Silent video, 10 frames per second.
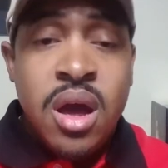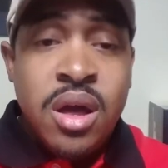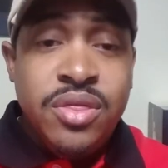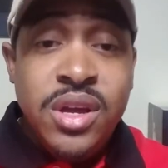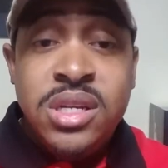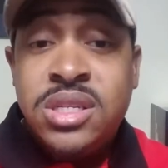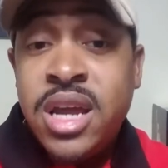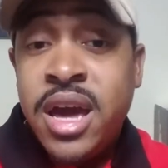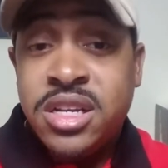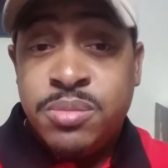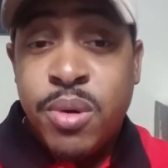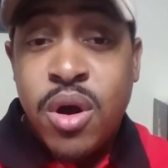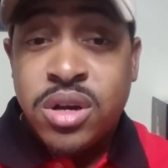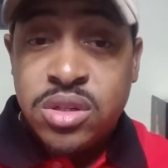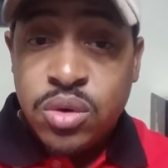the status
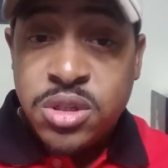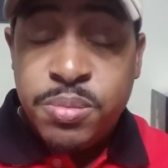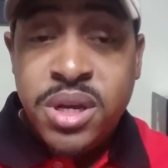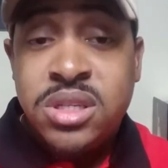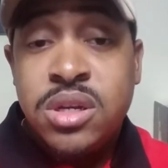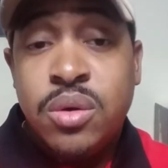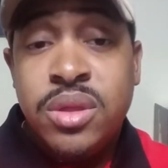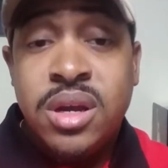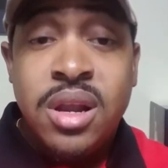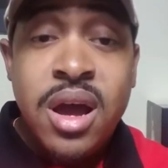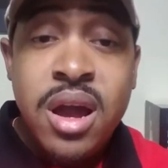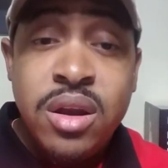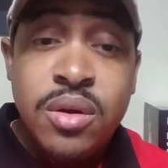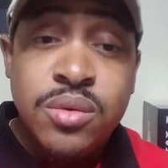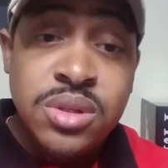bar, so to speak. So the client
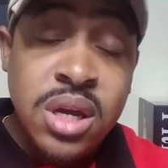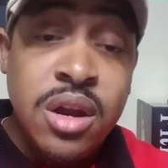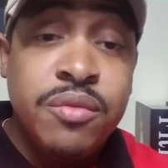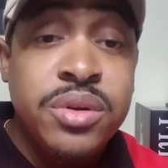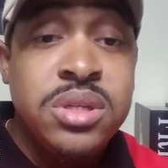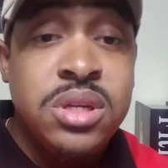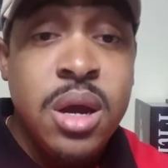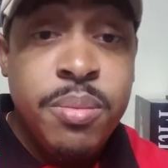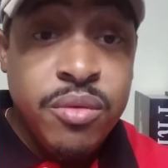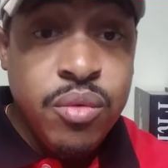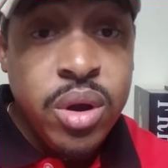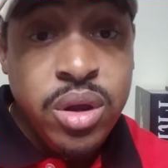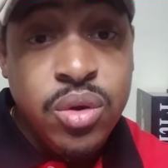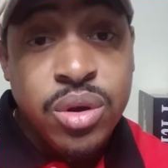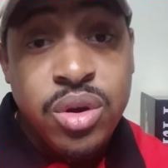knows every step of what
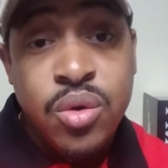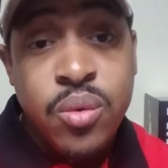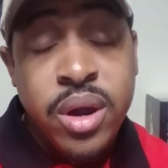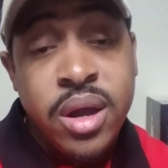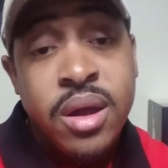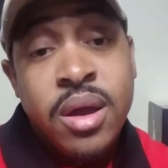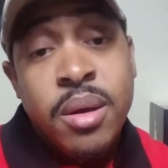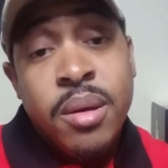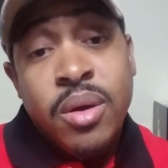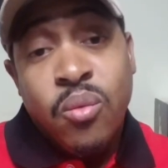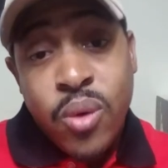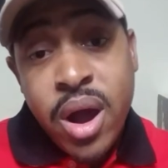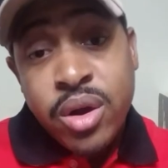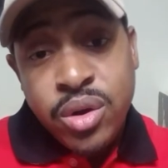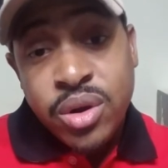you're doing
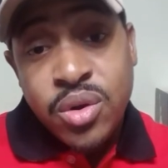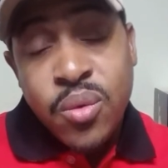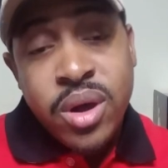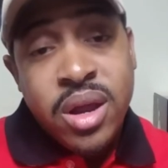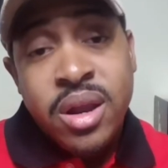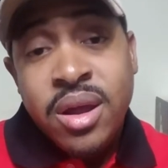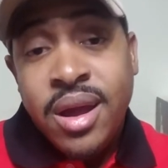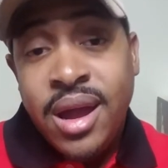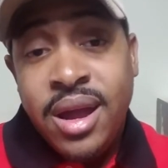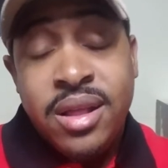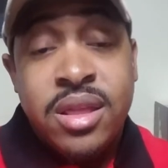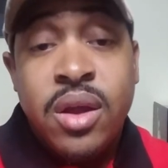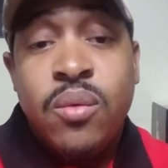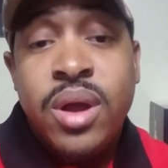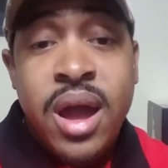while you're doing it, and they
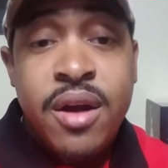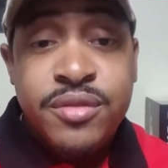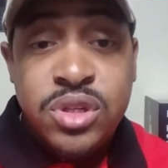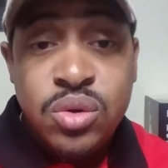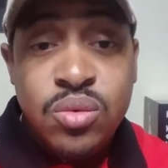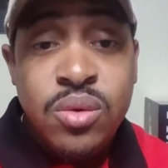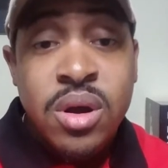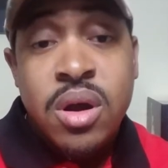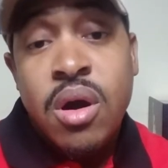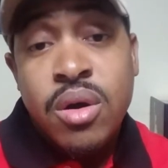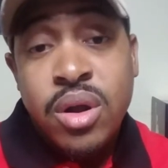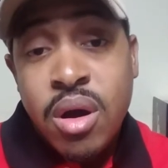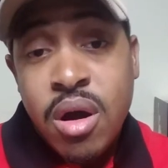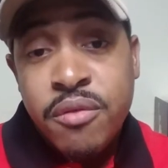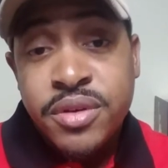don't have to call your
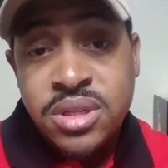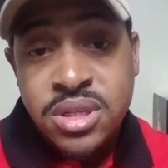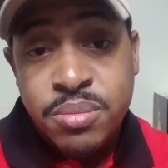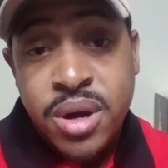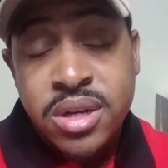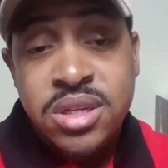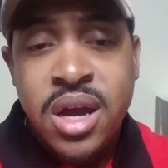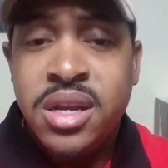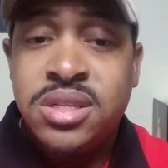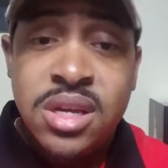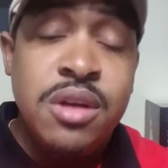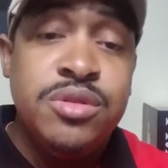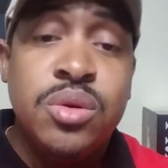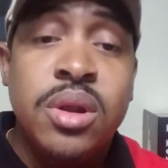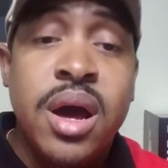office as much, and it saves
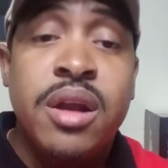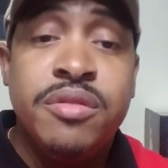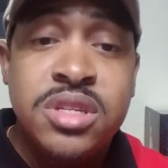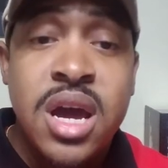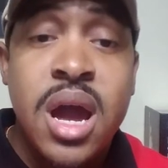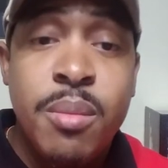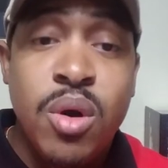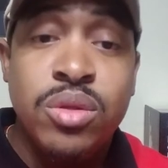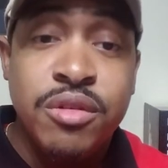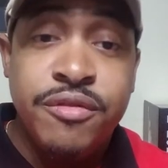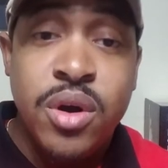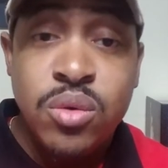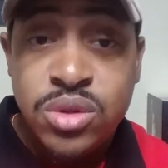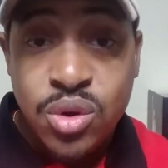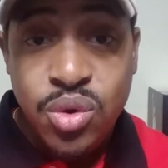you a lot of time on the
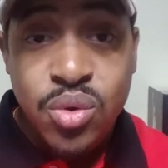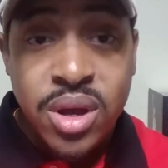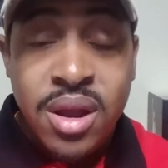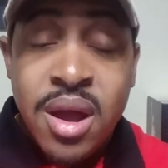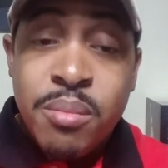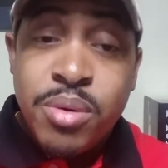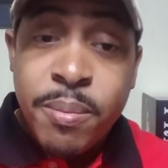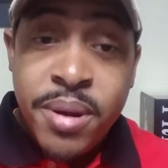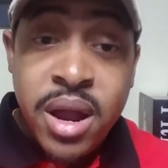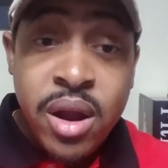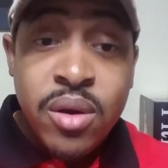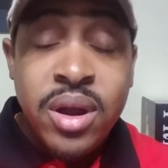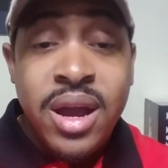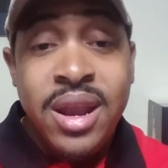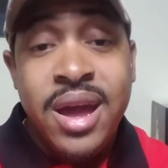phone, so you can
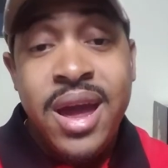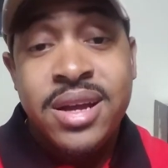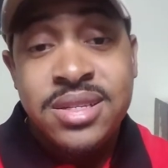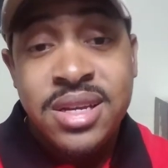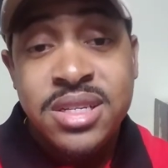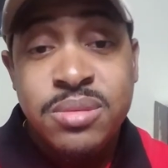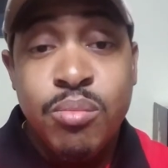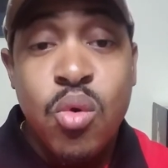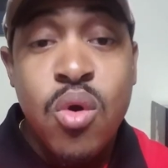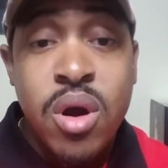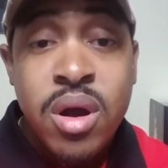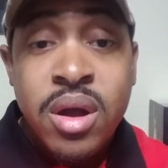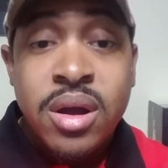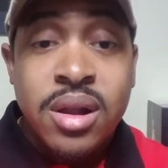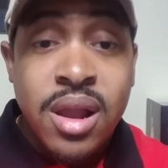prepare and access more
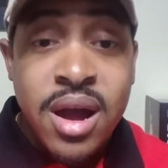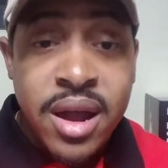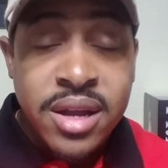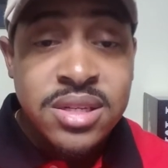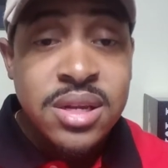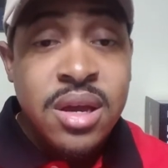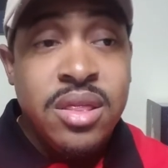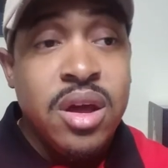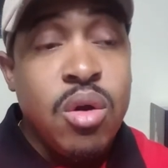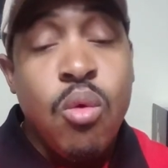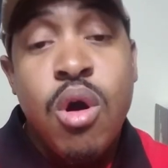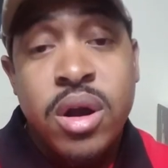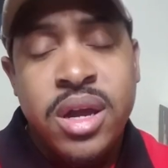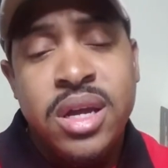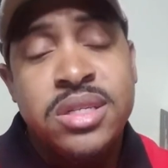clients that are
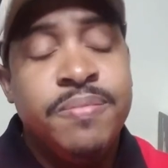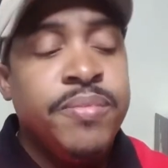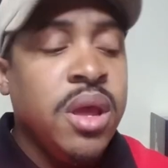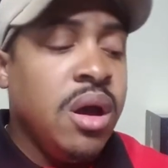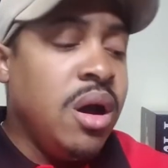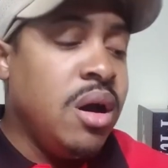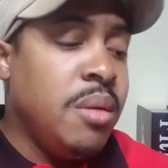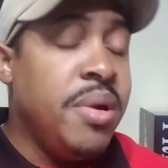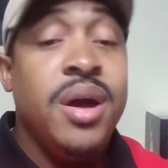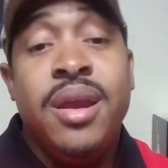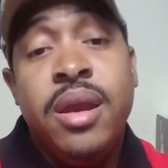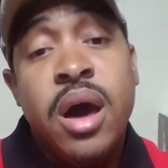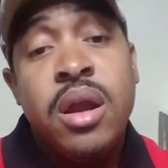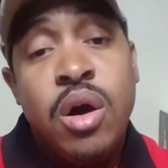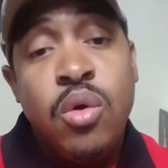walk-ins.
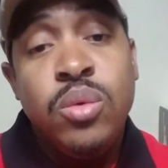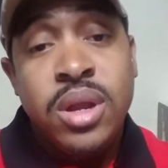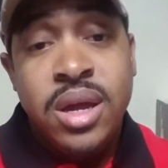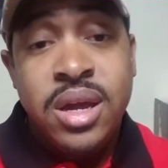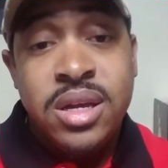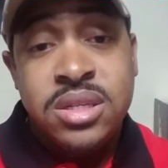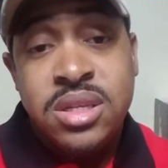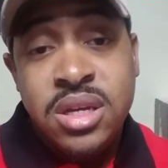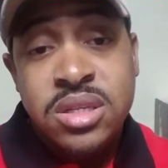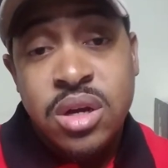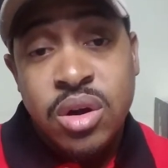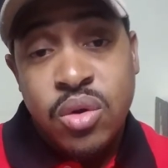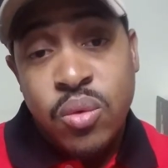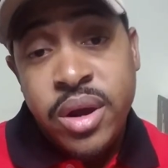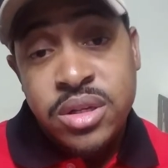Not only is this a
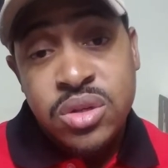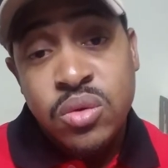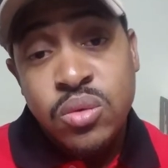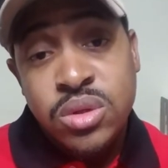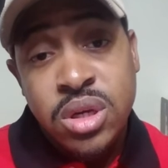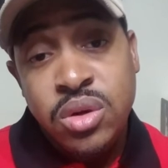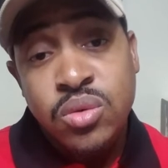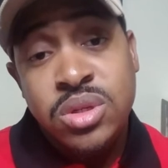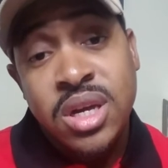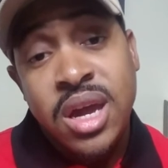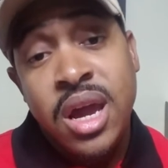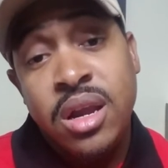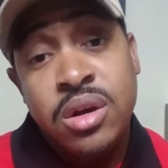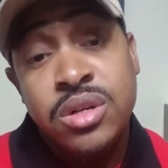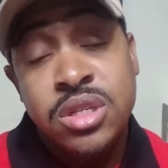great tool to use to gain
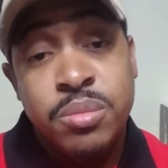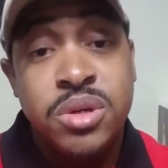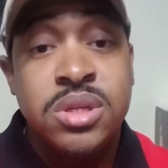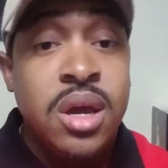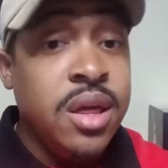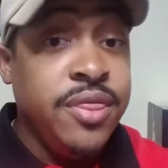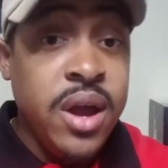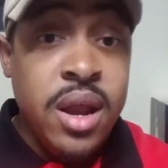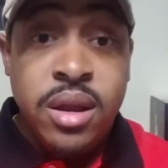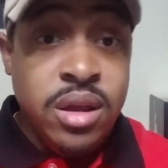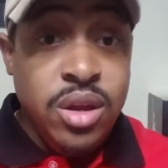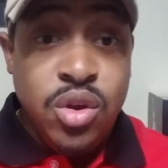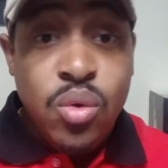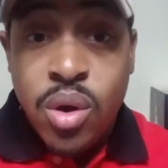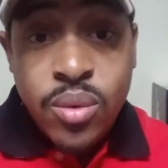customers that
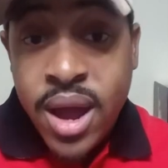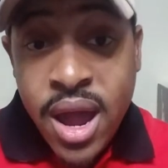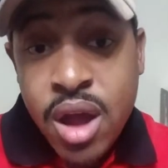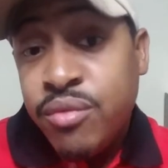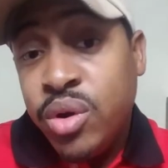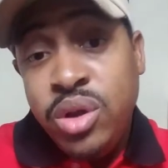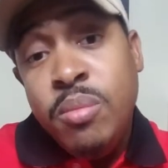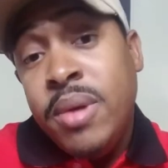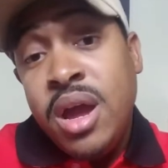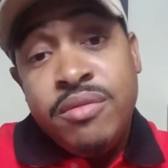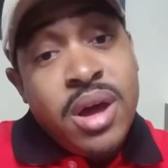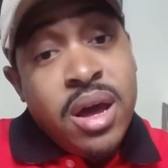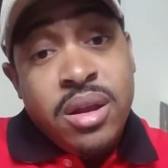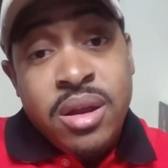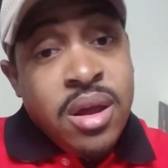you don't have, or you may have
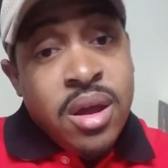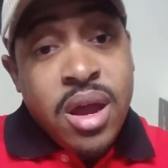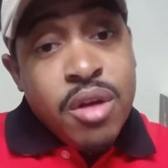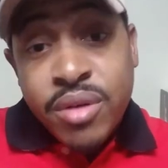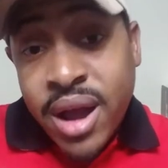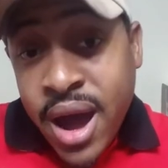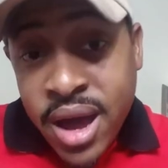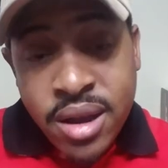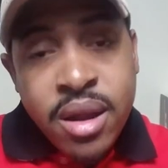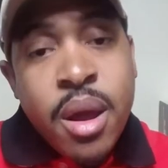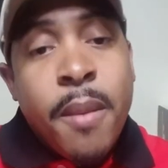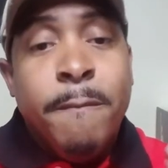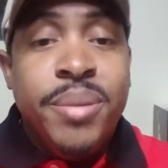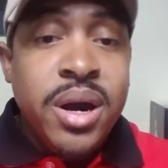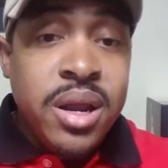not ever gotten,
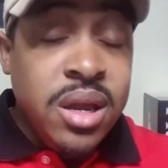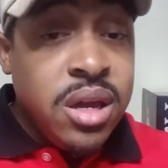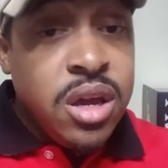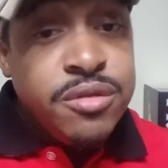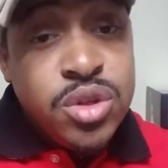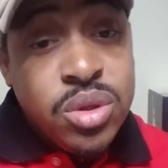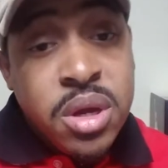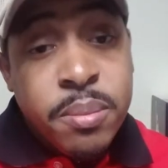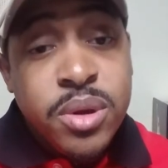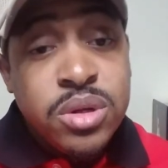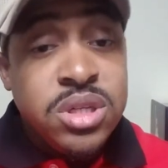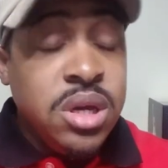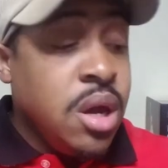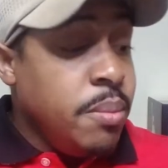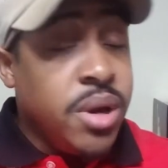but it gives you the
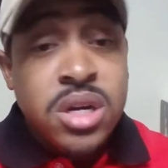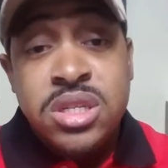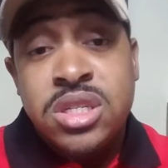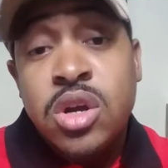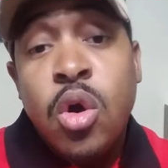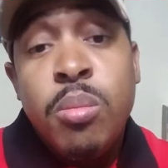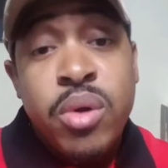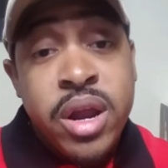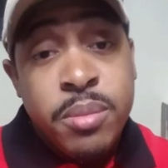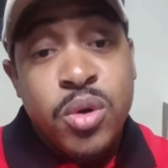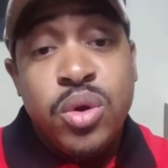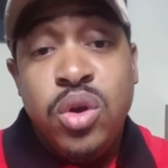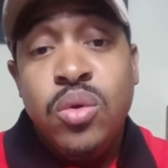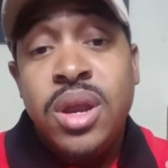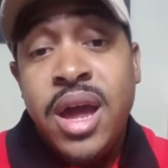ability, because it's co-brandable,
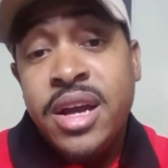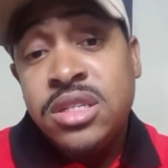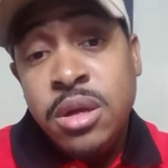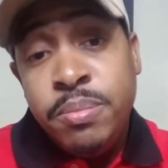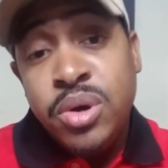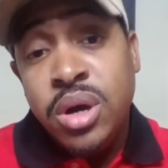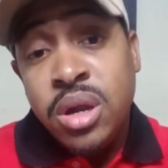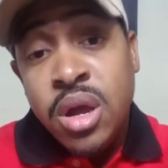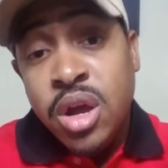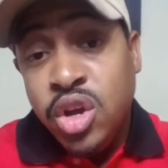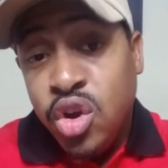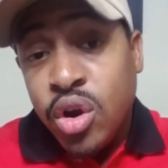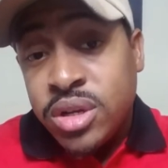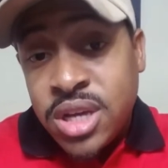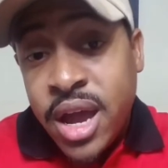you can actually put
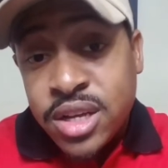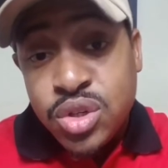your tax